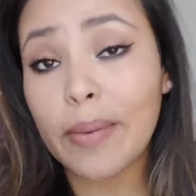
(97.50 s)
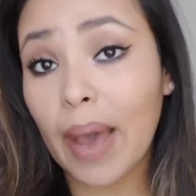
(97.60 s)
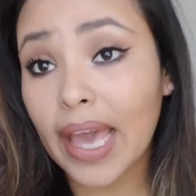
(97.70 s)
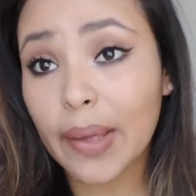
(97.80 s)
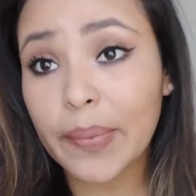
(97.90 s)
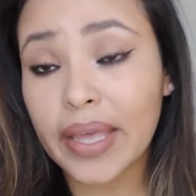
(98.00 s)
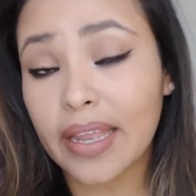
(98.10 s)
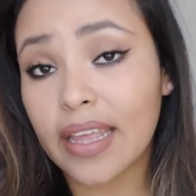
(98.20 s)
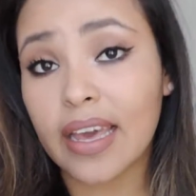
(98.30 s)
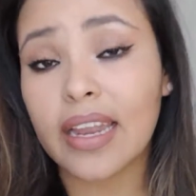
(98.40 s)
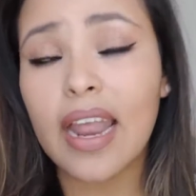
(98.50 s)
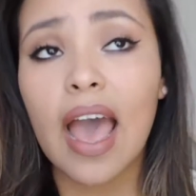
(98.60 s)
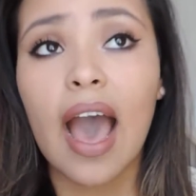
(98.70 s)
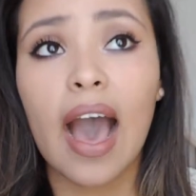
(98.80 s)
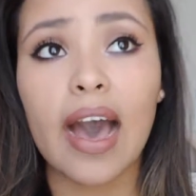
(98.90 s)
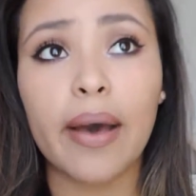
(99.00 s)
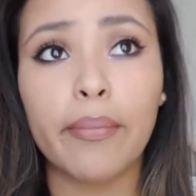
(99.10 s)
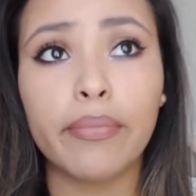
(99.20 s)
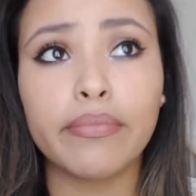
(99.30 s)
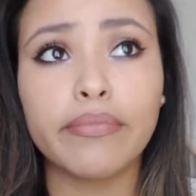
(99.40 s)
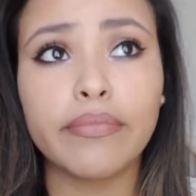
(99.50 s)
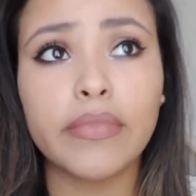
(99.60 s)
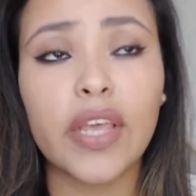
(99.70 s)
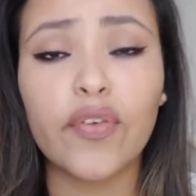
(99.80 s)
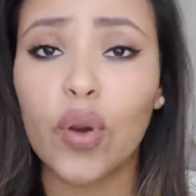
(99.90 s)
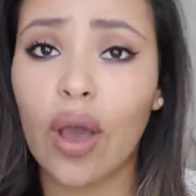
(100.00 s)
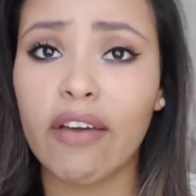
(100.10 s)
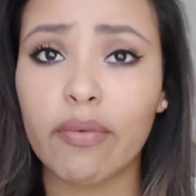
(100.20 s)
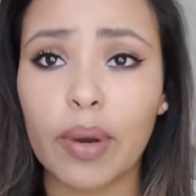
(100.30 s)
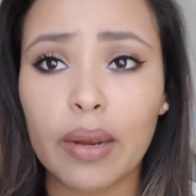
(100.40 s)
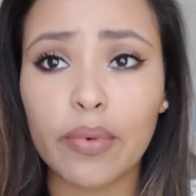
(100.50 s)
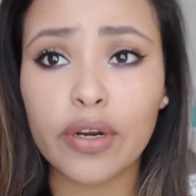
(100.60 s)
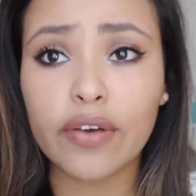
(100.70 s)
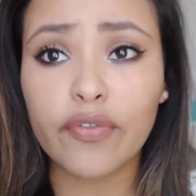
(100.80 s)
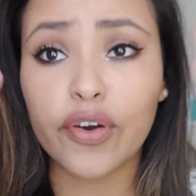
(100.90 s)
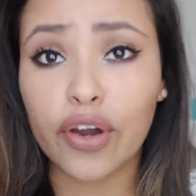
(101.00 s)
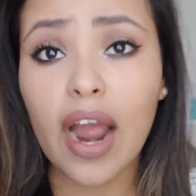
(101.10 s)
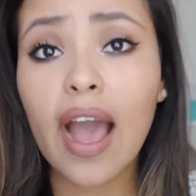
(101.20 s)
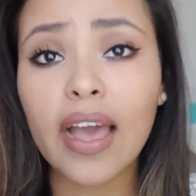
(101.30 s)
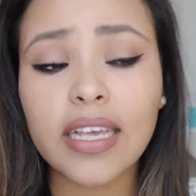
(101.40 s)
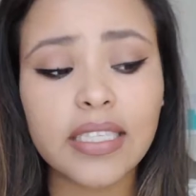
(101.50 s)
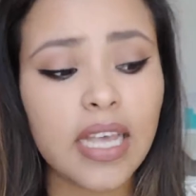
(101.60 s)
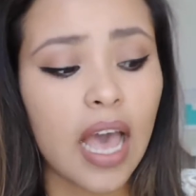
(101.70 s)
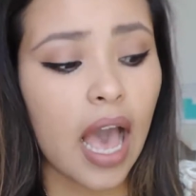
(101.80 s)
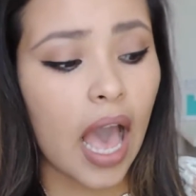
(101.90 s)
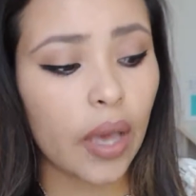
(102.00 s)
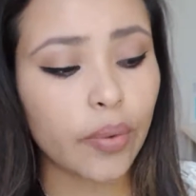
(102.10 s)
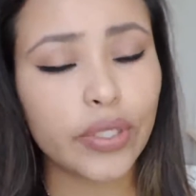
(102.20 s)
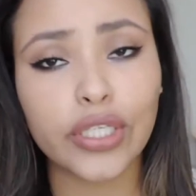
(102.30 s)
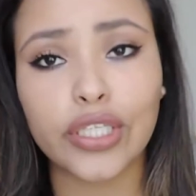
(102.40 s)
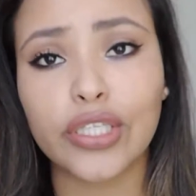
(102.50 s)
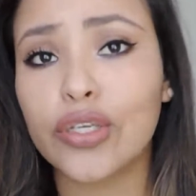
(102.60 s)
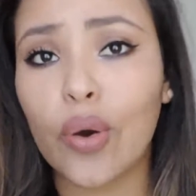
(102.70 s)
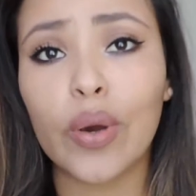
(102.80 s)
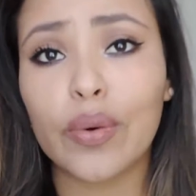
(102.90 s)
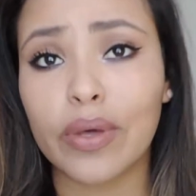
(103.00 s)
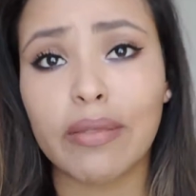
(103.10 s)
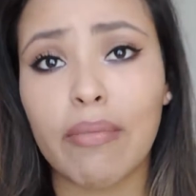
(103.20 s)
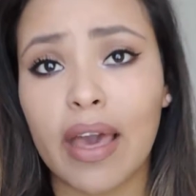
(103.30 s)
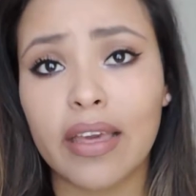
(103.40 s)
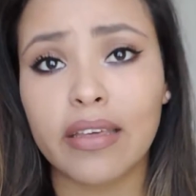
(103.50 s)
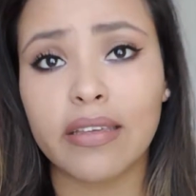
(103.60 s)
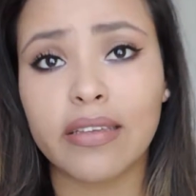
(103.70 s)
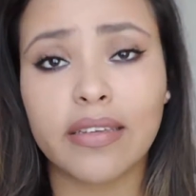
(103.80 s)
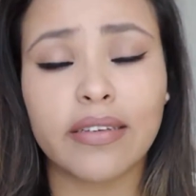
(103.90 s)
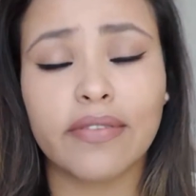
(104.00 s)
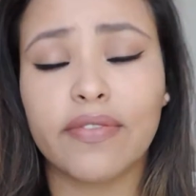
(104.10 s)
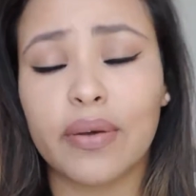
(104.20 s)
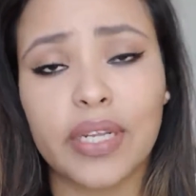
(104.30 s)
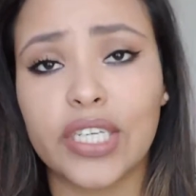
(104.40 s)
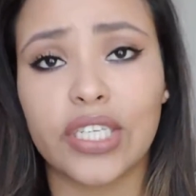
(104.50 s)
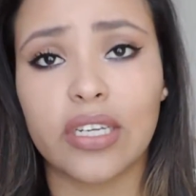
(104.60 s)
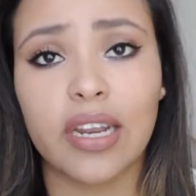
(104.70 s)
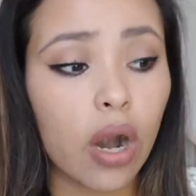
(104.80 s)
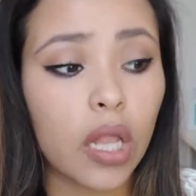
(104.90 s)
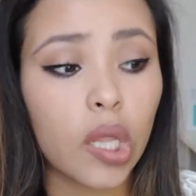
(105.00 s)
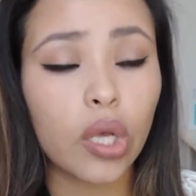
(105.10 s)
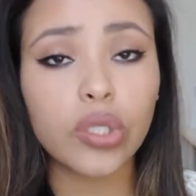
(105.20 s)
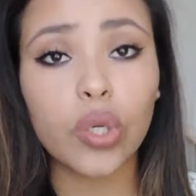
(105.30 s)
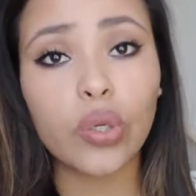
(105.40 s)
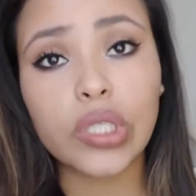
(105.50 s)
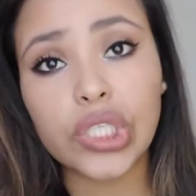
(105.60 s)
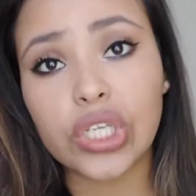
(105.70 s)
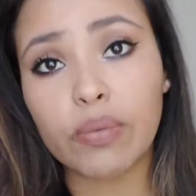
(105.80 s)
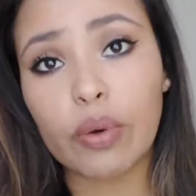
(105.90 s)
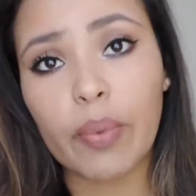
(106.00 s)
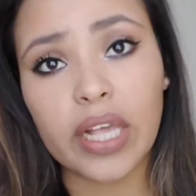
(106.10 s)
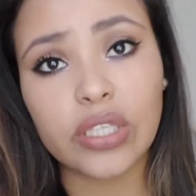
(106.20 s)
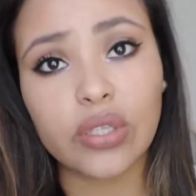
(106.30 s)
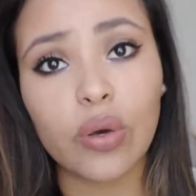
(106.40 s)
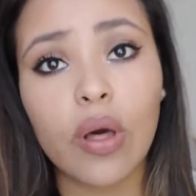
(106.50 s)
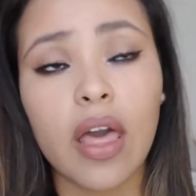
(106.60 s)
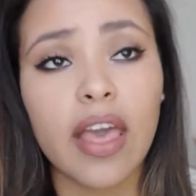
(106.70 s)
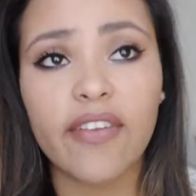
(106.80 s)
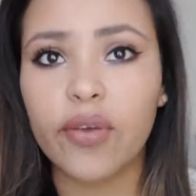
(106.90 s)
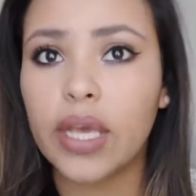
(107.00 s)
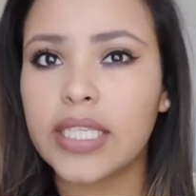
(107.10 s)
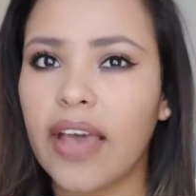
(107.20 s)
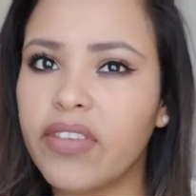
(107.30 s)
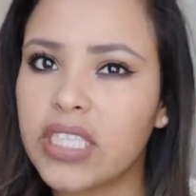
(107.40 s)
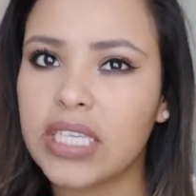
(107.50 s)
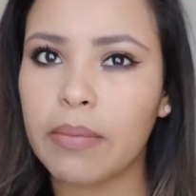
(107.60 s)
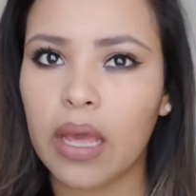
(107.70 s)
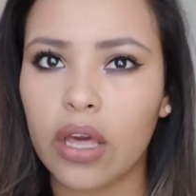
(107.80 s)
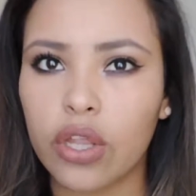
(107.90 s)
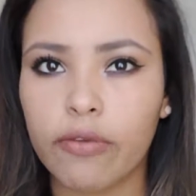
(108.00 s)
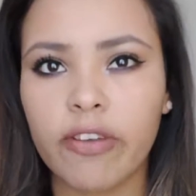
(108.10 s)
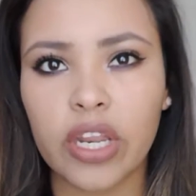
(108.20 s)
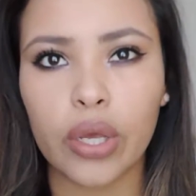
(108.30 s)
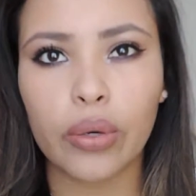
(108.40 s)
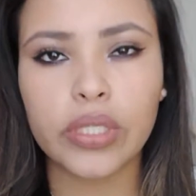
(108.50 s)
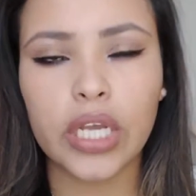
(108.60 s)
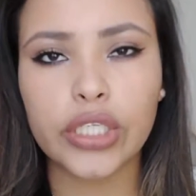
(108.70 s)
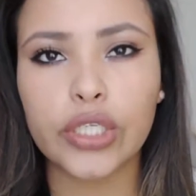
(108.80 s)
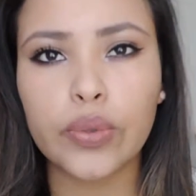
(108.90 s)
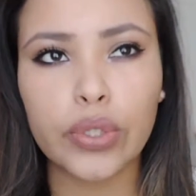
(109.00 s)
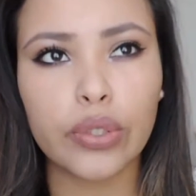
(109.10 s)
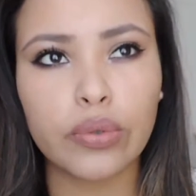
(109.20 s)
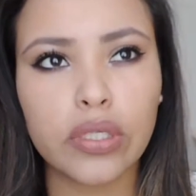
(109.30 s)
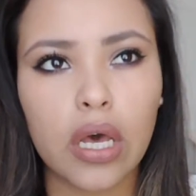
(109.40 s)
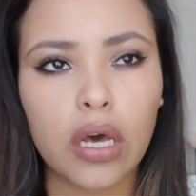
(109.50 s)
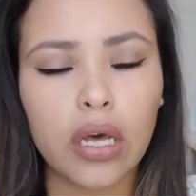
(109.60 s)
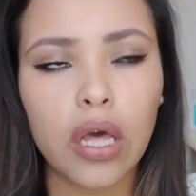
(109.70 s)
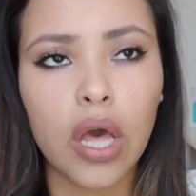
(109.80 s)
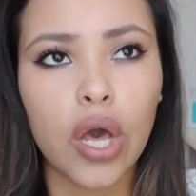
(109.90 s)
in my opinion, if you don't have a primer for your eyes, I would just go in with my foundation. Or I'll also use a jumbo pencil. If you guys haven't seen my other videos, I do use a